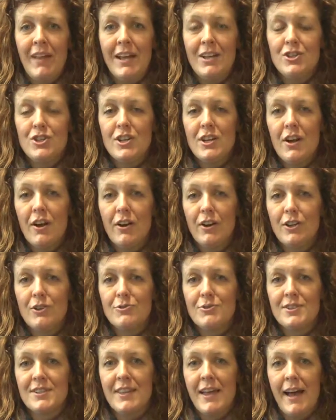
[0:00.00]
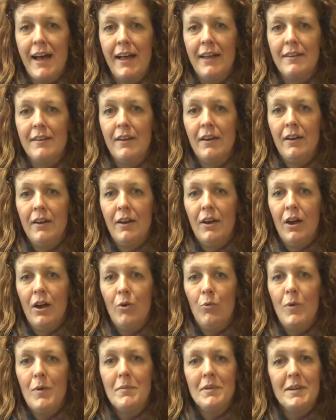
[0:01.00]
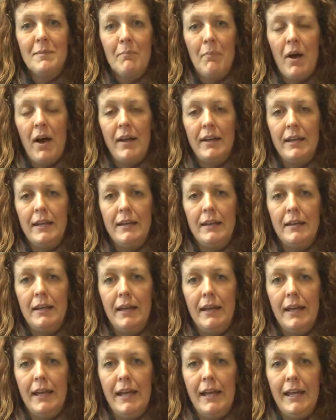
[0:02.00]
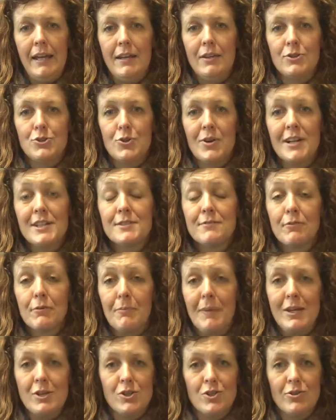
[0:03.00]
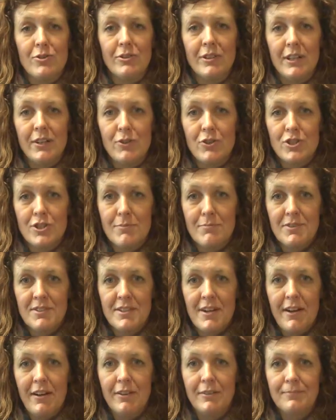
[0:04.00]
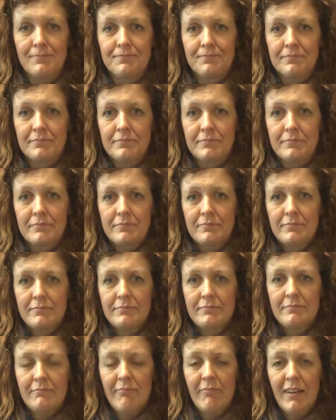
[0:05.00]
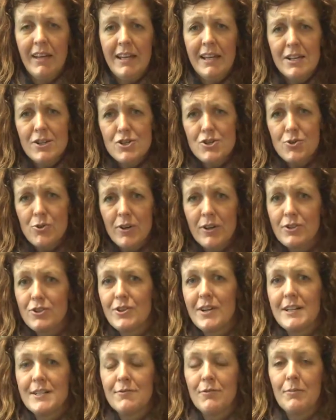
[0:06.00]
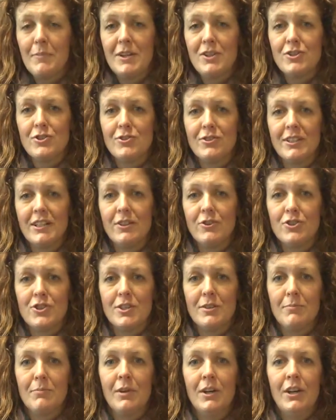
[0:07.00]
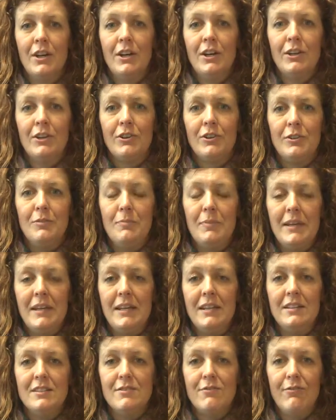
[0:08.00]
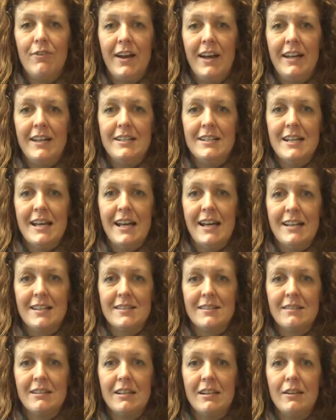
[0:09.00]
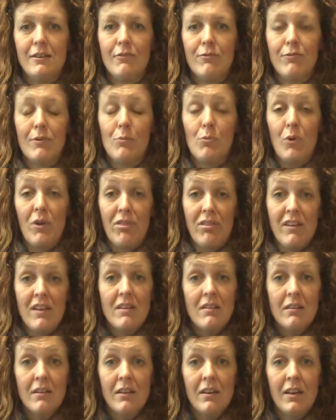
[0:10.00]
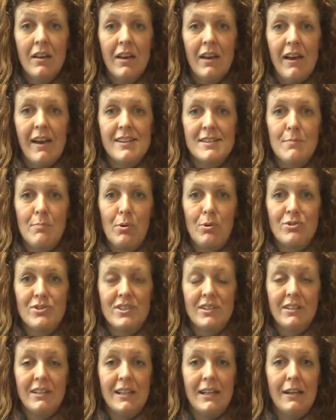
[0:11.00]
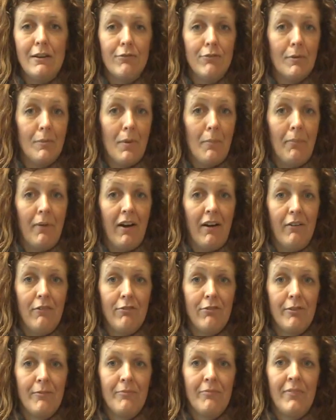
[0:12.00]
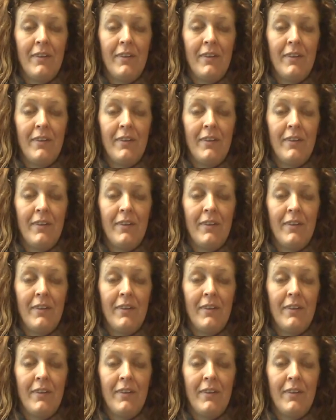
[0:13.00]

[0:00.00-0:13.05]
and she argues that women embody a transformational leadership style. In short, transformational leadership could be defined as leading from within as opposed to leading from above.